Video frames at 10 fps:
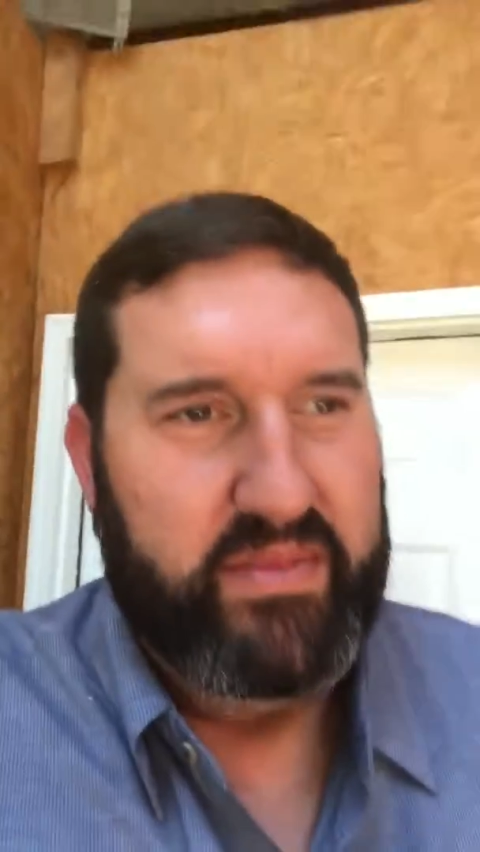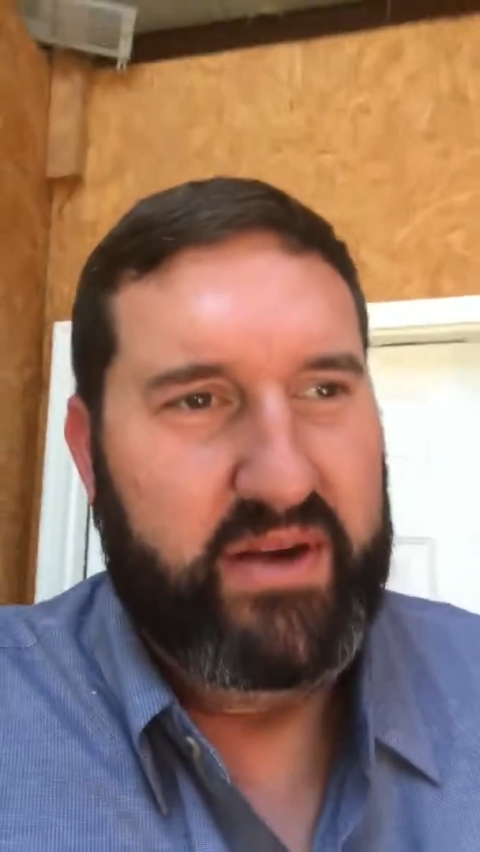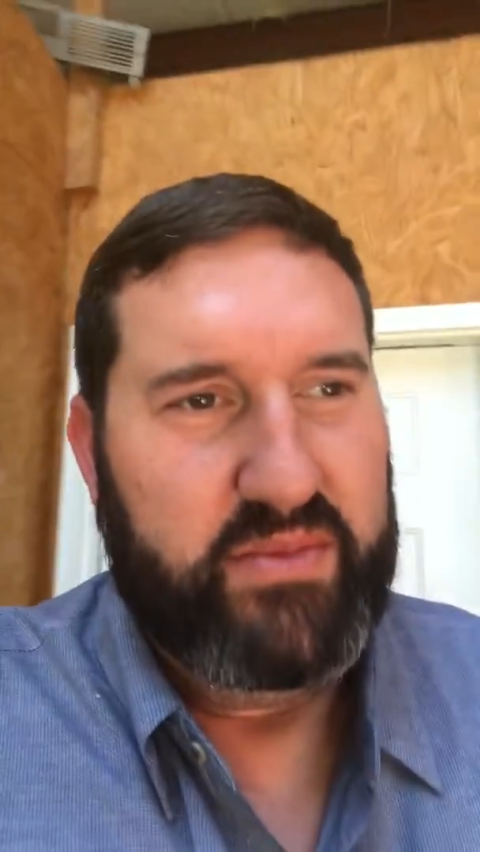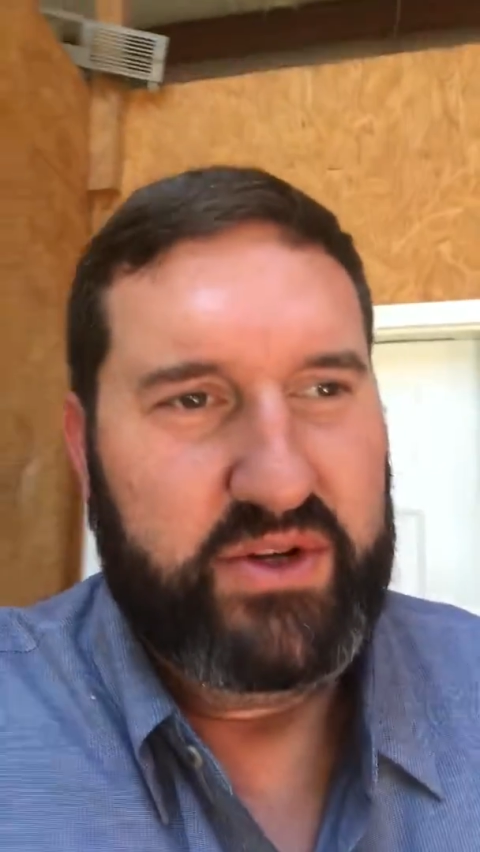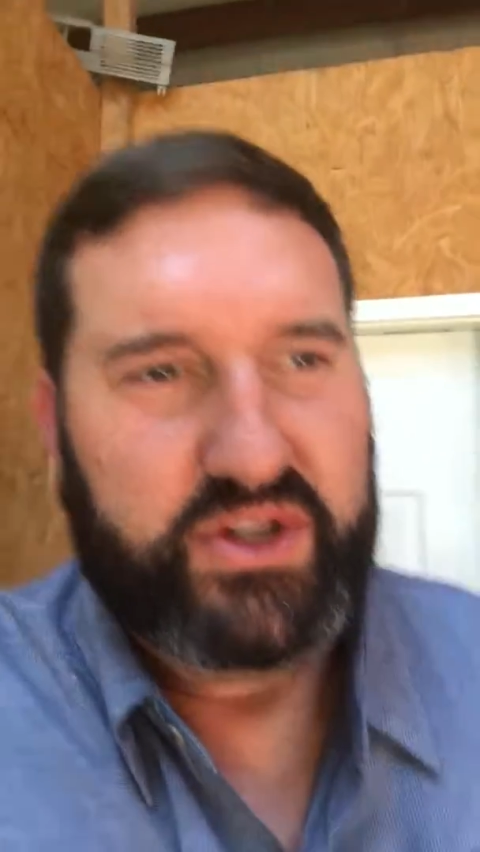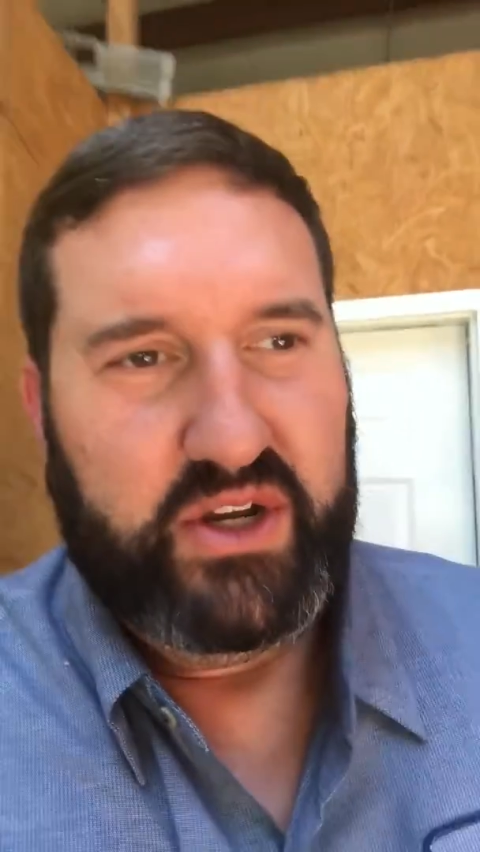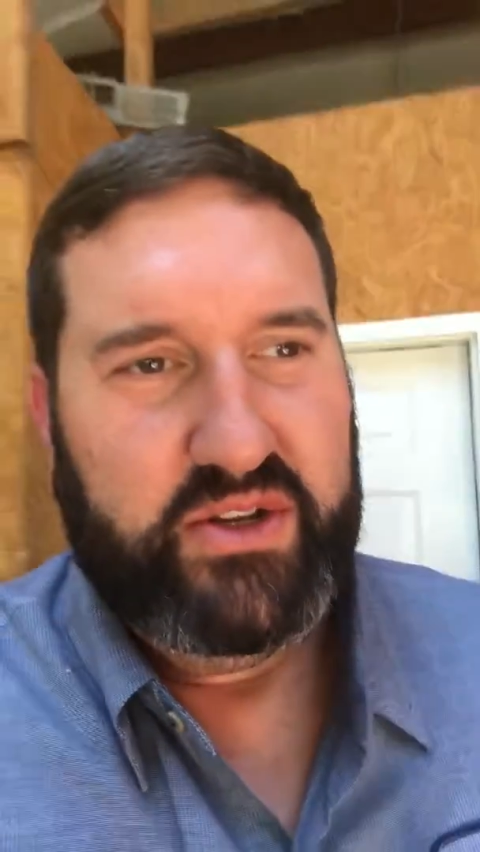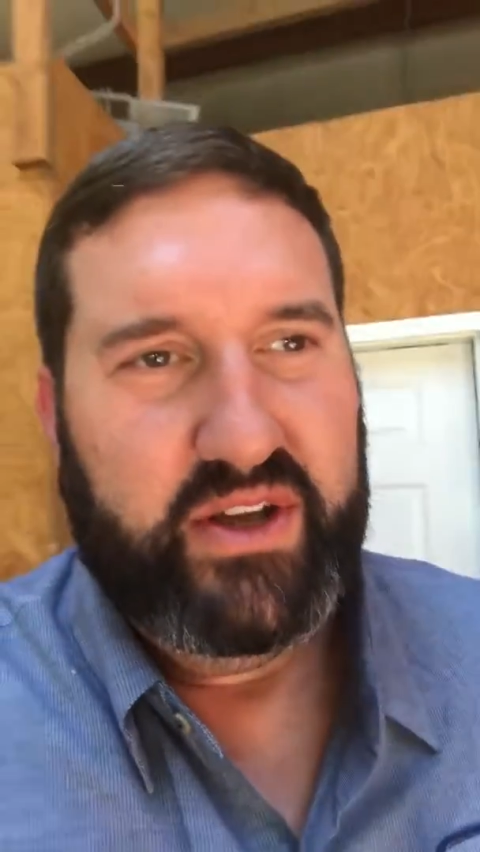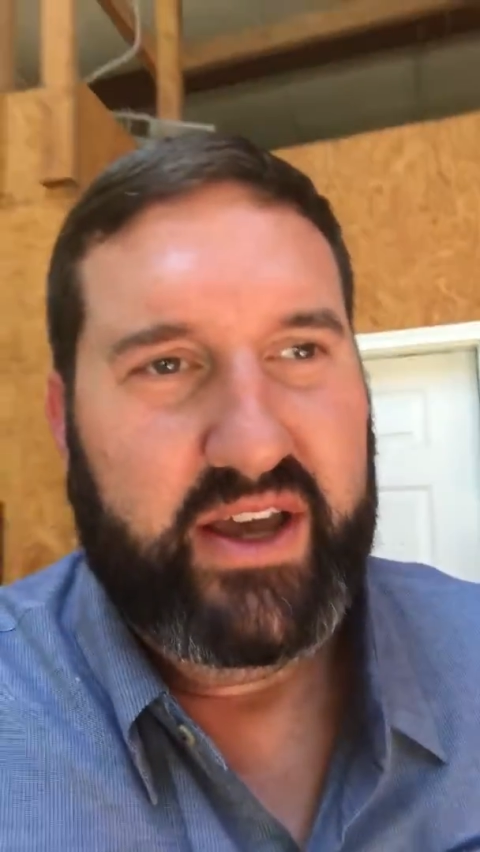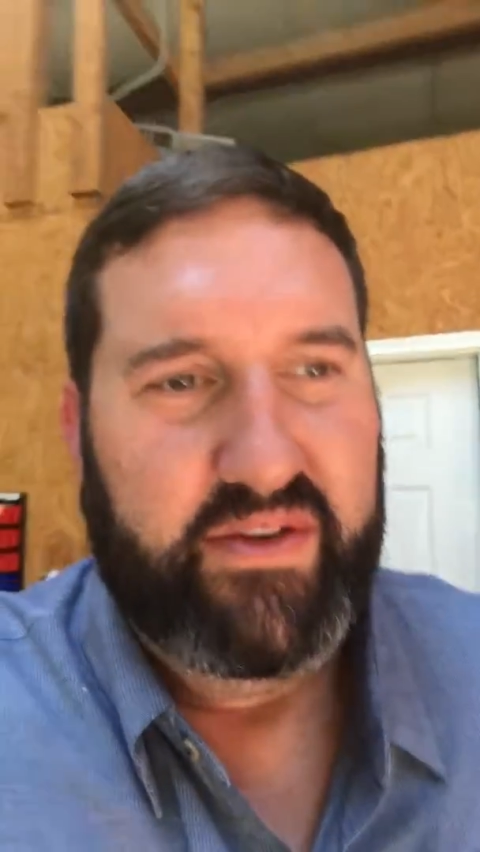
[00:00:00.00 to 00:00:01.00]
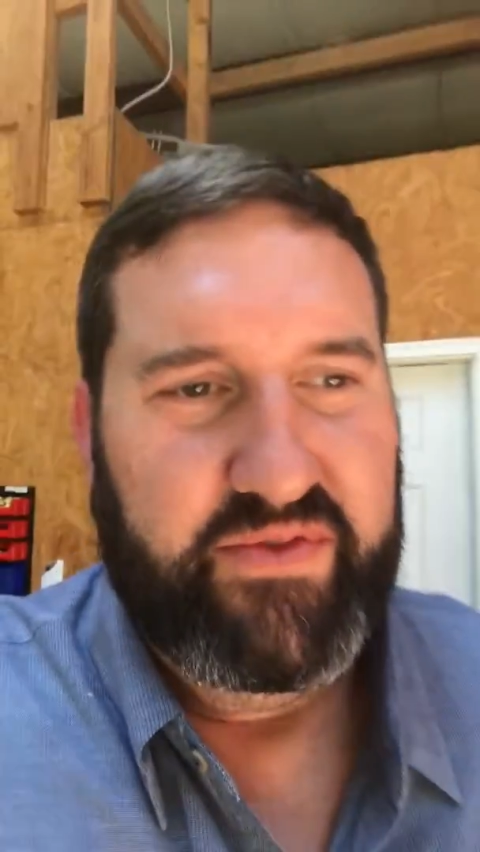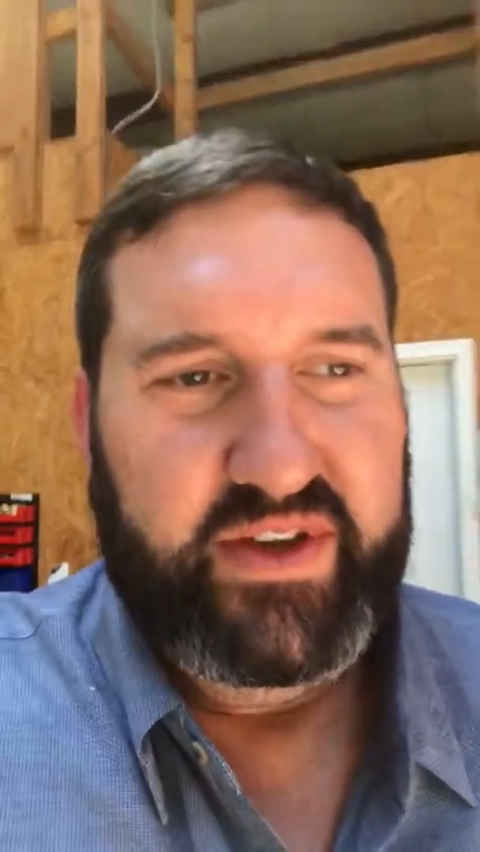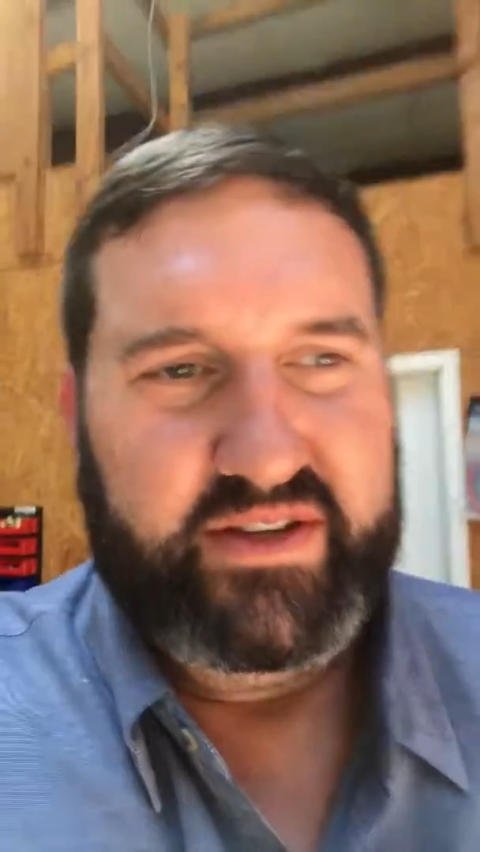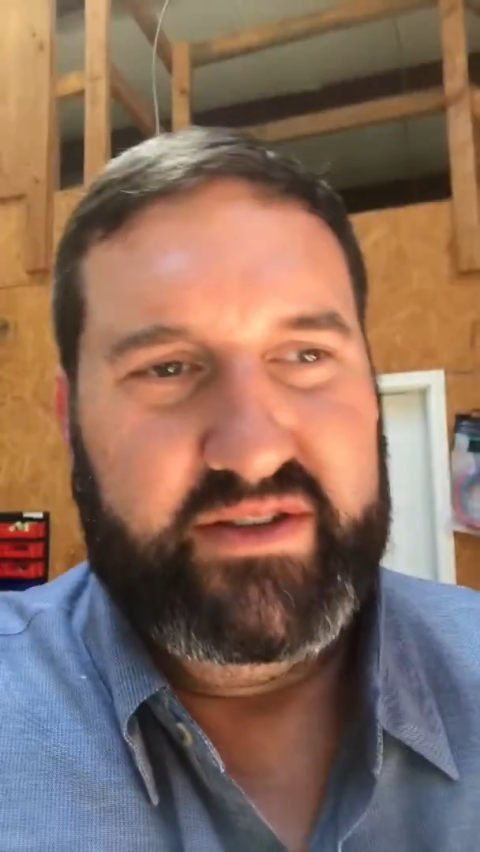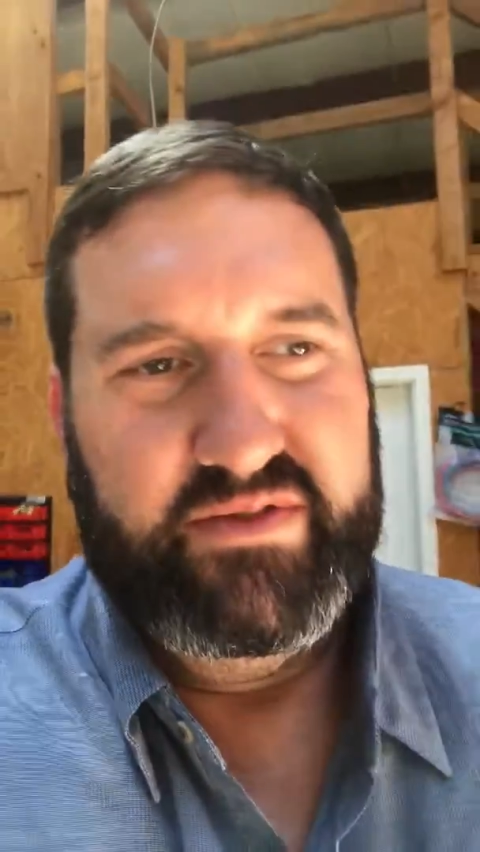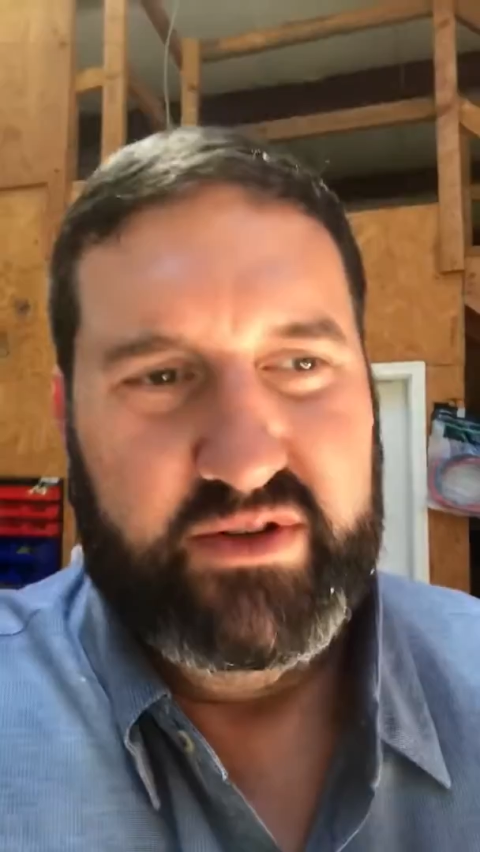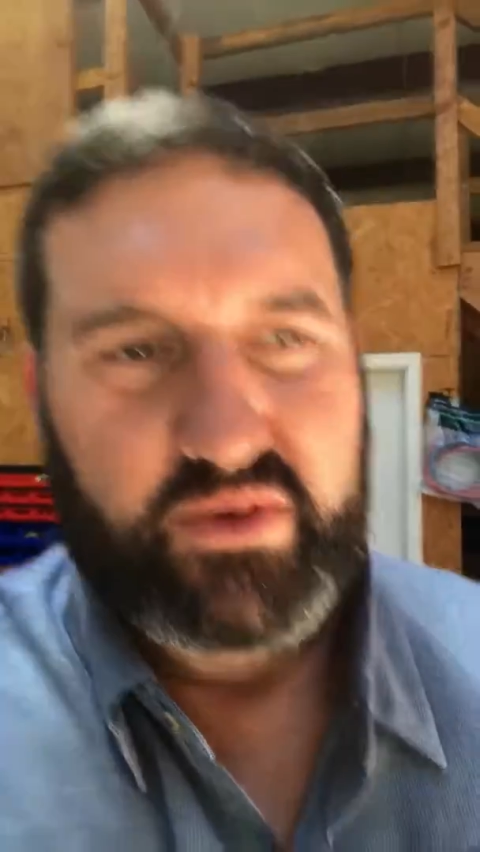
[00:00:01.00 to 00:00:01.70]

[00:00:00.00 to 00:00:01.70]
and I'm going to show you how to fix it real